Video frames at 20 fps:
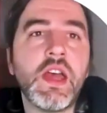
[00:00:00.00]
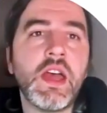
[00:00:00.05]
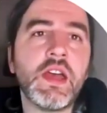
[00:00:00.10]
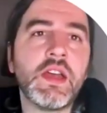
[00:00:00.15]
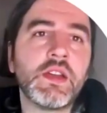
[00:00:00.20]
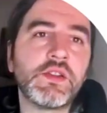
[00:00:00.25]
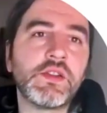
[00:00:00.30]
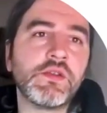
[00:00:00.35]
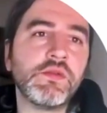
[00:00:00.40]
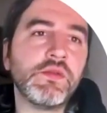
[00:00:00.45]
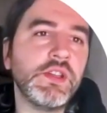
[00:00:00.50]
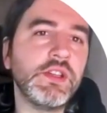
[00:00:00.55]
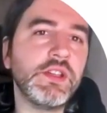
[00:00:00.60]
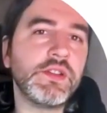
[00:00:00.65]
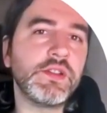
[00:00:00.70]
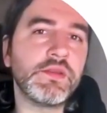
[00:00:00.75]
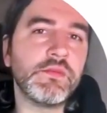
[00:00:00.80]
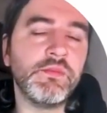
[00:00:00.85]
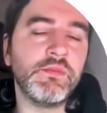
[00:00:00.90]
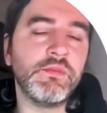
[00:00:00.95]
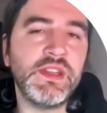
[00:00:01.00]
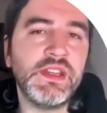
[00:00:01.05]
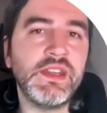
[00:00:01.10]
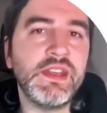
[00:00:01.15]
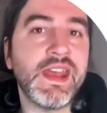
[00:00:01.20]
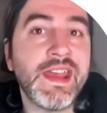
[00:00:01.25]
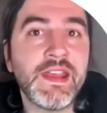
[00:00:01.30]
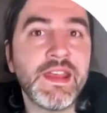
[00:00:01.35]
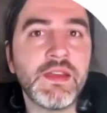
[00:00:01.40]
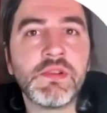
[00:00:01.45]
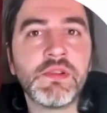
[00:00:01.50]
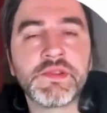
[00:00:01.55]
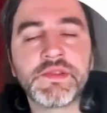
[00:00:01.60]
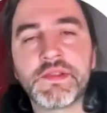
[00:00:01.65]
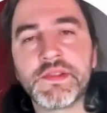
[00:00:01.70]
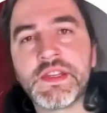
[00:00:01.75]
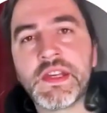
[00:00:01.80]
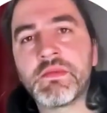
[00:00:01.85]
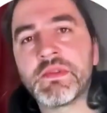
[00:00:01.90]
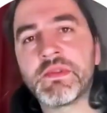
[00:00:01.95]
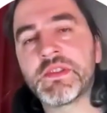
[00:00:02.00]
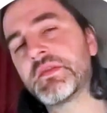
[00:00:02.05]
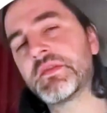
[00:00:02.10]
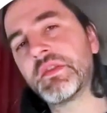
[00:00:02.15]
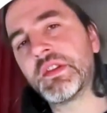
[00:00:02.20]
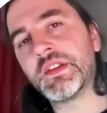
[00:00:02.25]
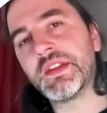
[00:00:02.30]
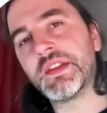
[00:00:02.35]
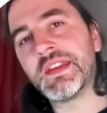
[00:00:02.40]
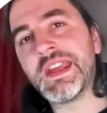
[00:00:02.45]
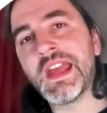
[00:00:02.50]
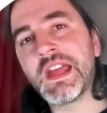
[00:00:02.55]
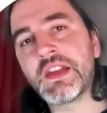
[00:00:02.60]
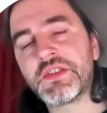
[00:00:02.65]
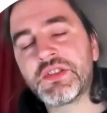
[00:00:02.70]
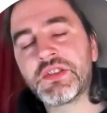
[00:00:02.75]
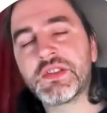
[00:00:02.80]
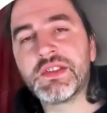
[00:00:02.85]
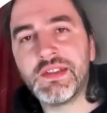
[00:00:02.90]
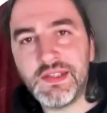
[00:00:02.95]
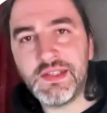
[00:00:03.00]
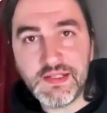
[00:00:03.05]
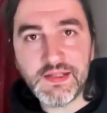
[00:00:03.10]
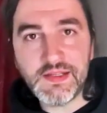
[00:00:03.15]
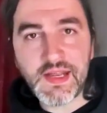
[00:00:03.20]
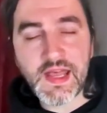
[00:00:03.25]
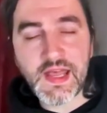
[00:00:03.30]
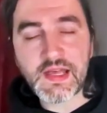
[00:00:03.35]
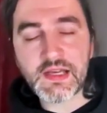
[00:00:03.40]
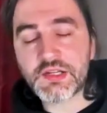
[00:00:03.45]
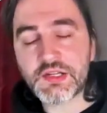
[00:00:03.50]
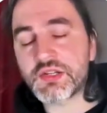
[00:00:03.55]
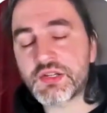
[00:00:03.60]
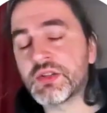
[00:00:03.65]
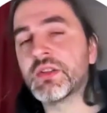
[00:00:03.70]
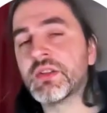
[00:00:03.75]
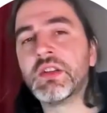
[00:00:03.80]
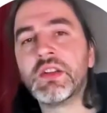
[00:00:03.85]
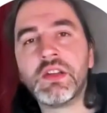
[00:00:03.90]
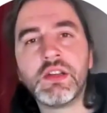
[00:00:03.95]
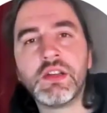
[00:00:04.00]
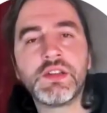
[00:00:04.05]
And you need to be able to demonstrate the gadget in action